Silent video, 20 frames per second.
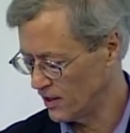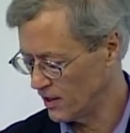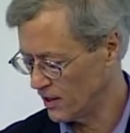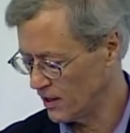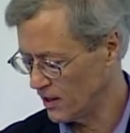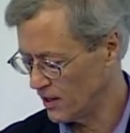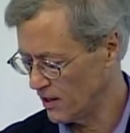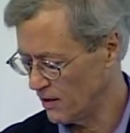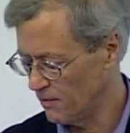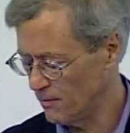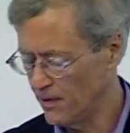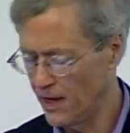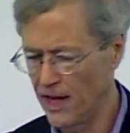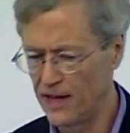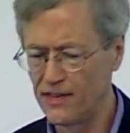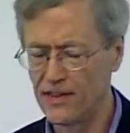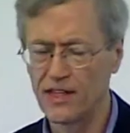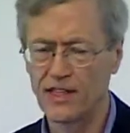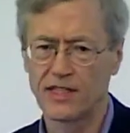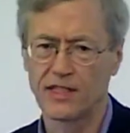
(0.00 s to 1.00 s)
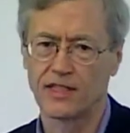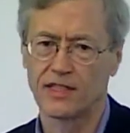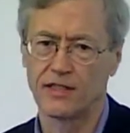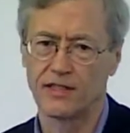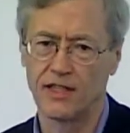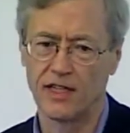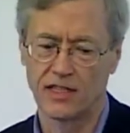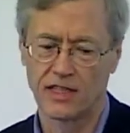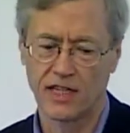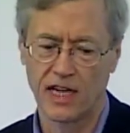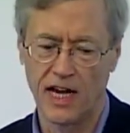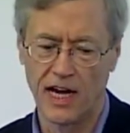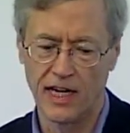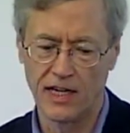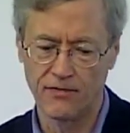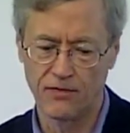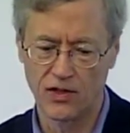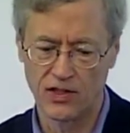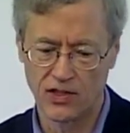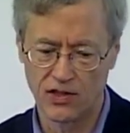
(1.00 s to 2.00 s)
um, and this, this kind
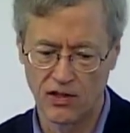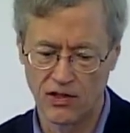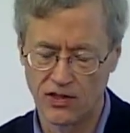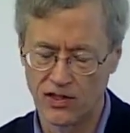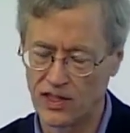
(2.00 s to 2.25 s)
of research